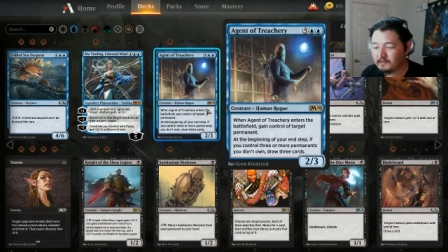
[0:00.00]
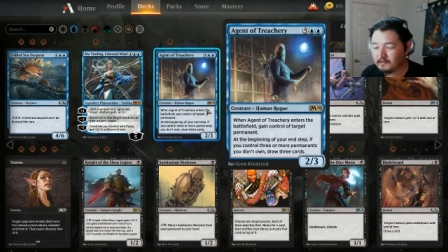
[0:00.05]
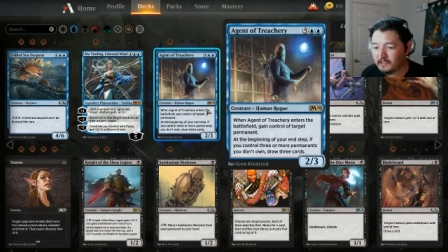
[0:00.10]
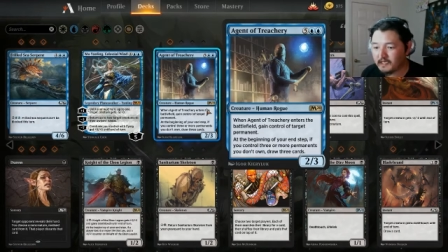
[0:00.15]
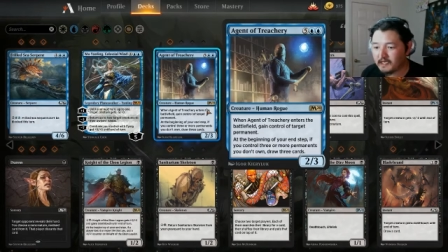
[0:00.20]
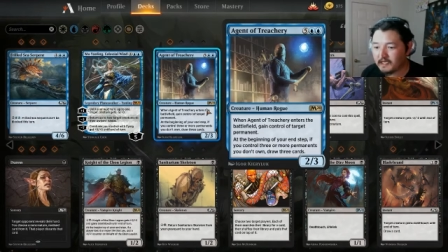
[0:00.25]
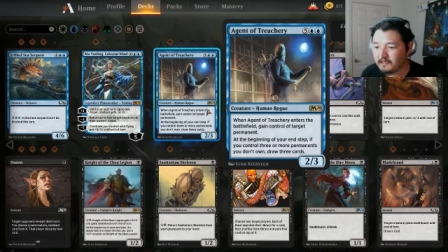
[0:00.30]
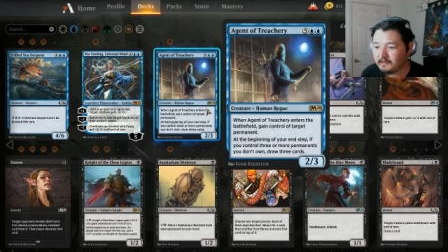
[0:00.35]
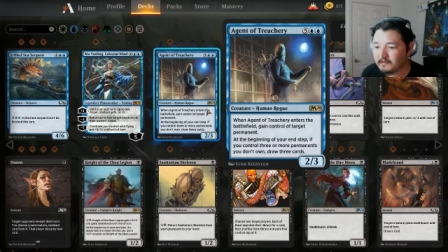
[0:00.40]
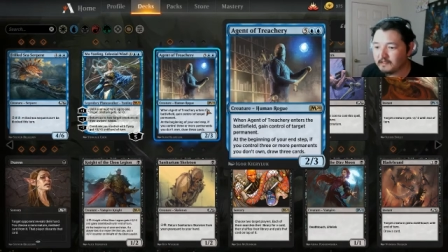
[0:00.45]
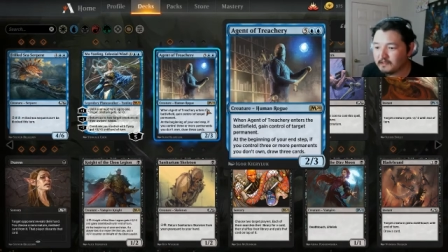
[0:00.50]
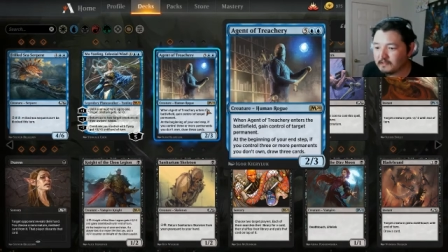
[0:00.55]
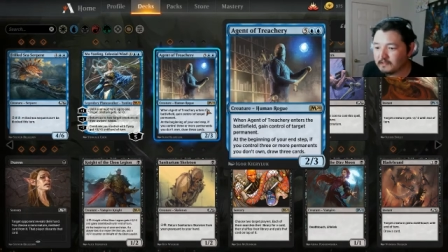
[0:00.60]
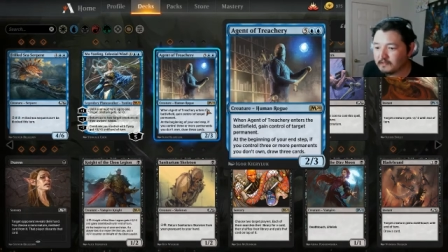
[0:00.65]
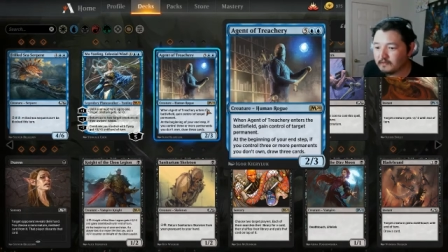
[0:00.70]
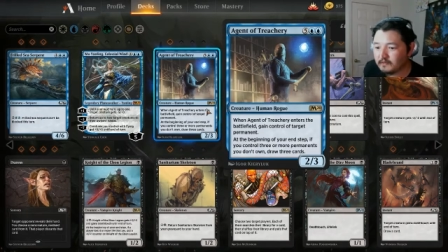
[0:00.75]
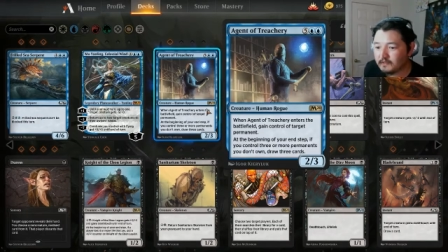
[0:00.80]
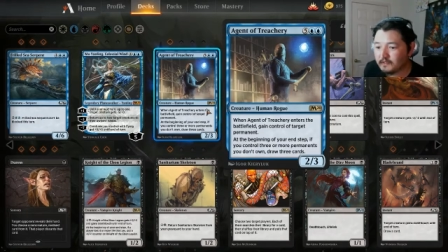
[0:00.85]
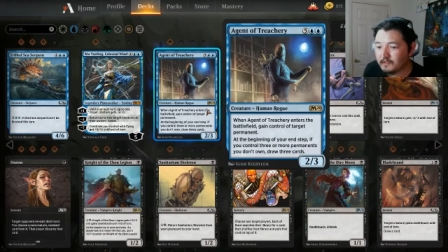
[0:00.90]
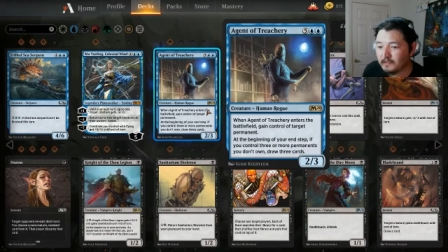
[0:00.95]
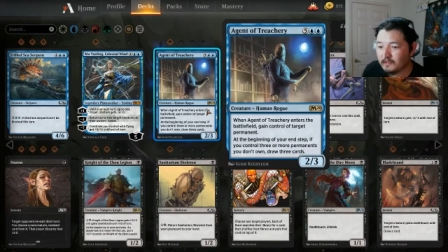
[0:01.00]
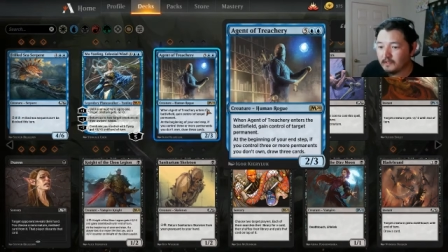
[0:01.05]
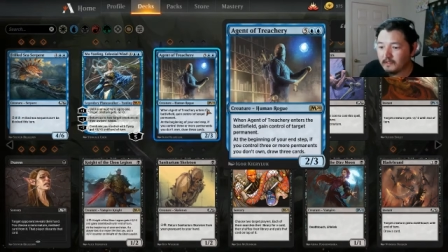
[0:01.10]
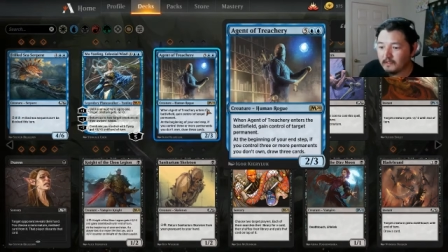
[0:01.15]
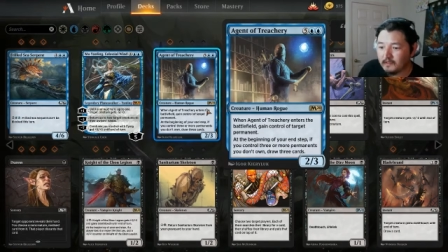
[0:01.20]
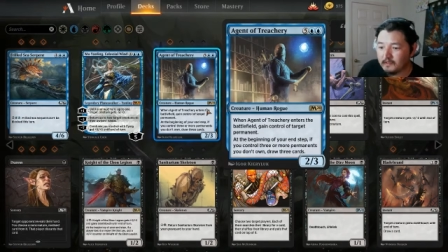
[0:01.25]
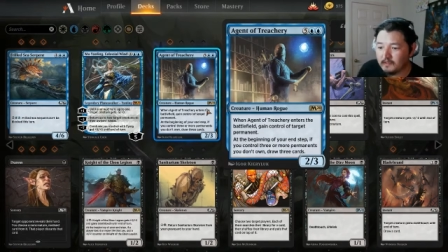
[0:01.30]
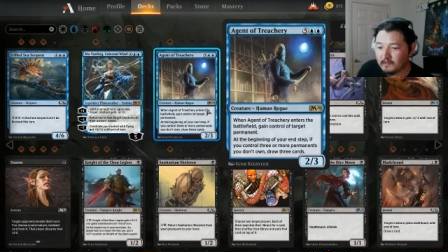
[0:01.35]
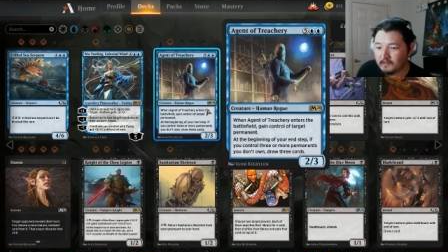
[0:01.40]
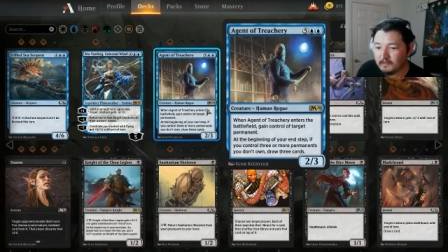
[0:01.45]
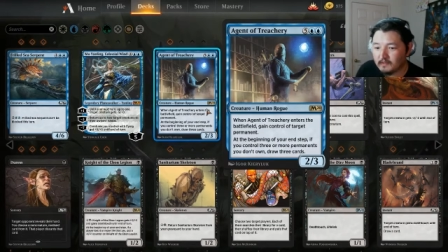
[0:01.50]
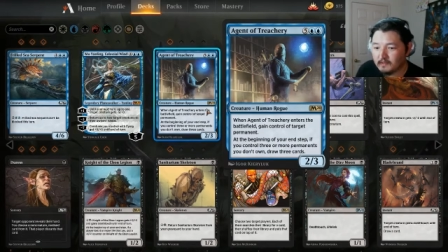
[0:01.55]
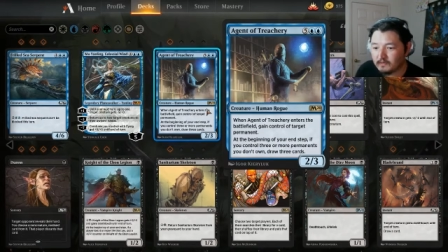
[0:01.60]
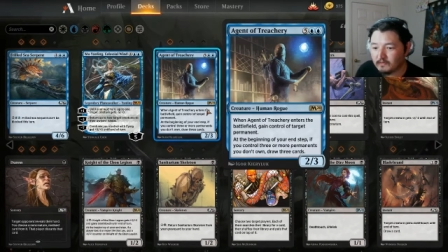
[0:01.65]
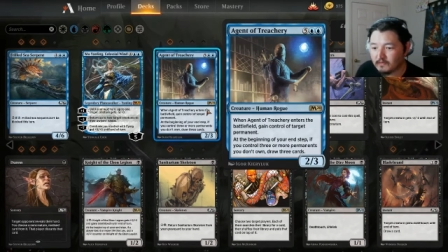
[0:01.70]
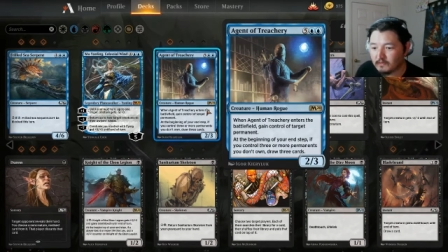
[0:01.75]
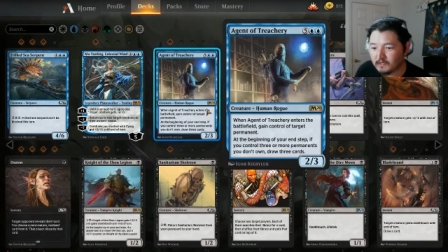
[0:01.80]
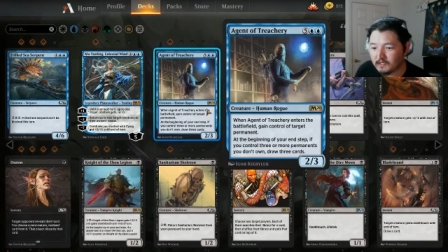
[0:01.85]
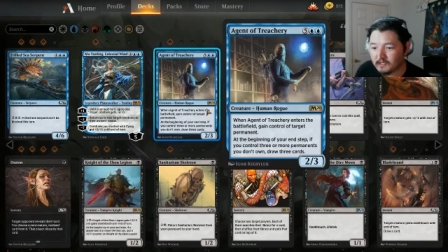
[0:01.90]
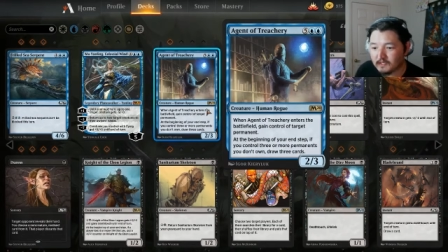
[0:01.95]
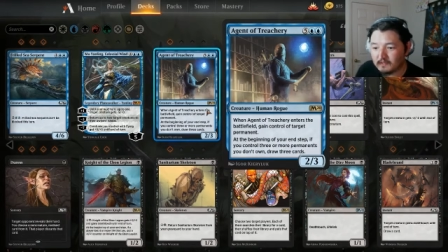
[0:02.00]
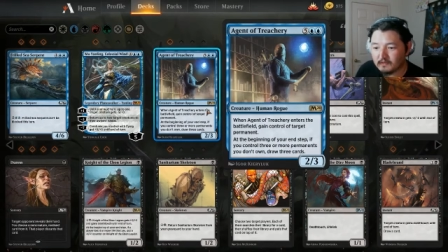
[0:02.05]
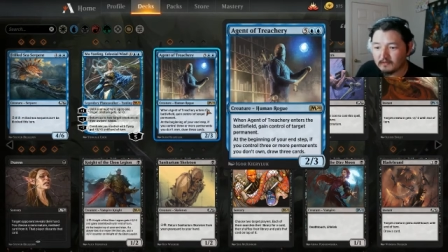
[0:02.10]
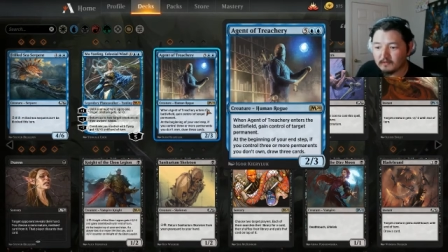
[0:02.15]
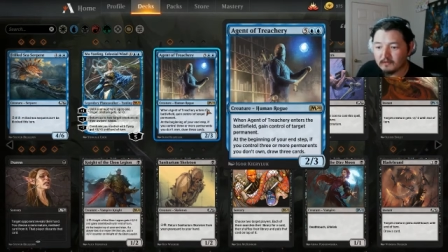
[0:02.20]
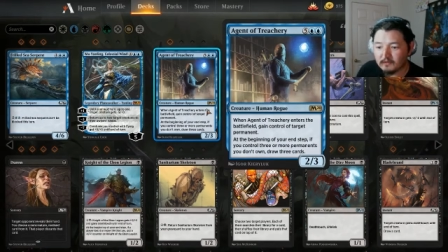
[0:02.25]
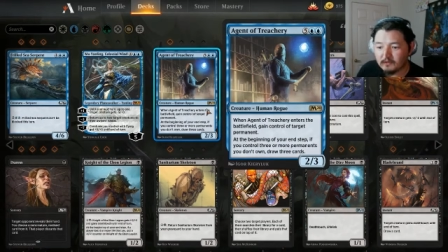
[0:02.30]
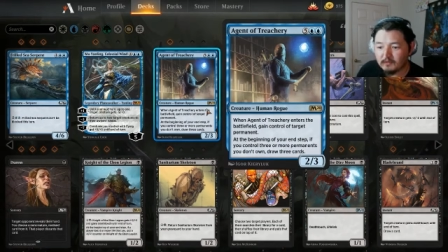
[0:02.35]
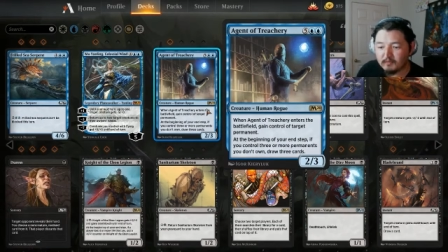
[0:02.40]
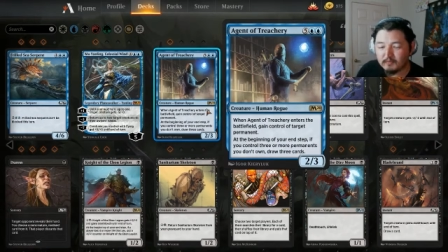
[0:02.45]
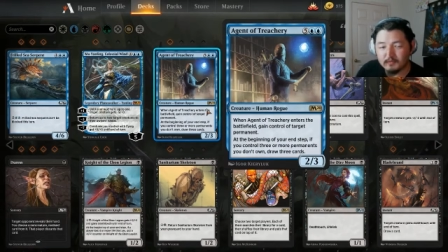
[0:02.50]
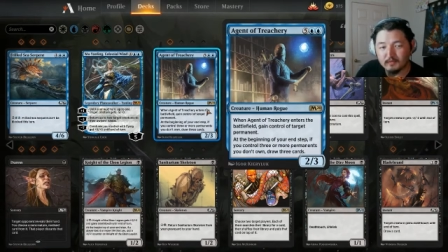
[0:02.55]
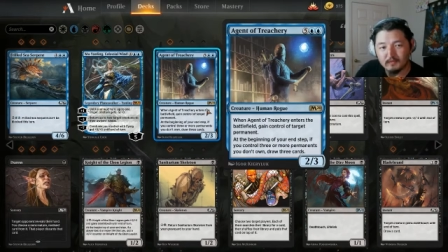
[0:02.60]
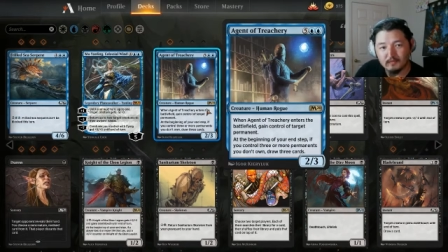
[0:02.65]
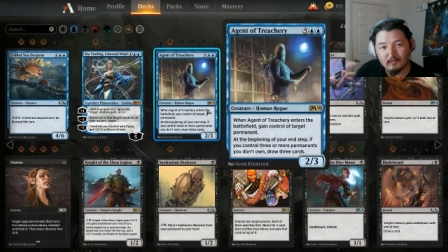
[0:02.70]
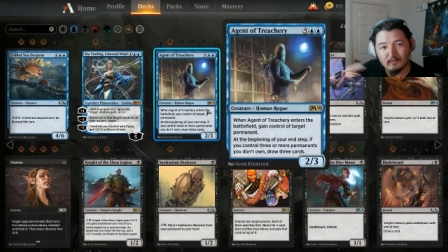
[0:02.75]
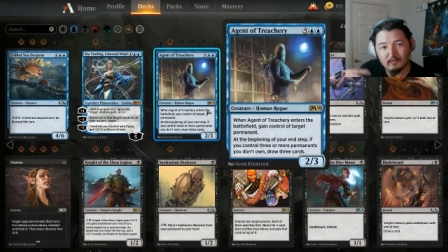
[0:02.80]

He added this to it, where he could loop